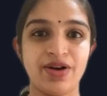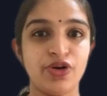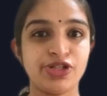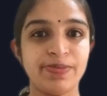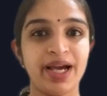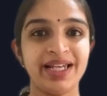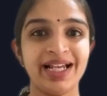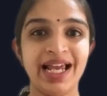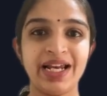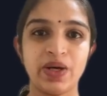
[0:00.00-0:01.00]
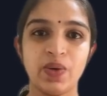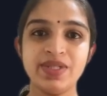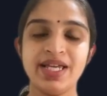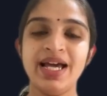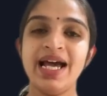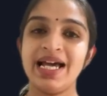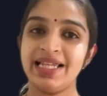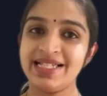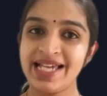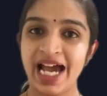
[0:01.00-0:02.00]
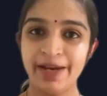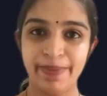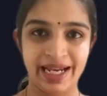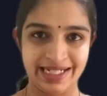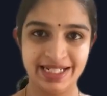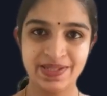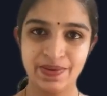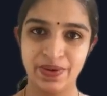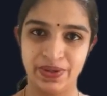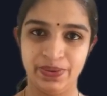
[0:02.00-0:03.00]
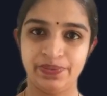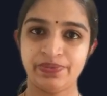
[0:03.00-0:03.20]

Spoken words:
automatically draws the chart patterns for you.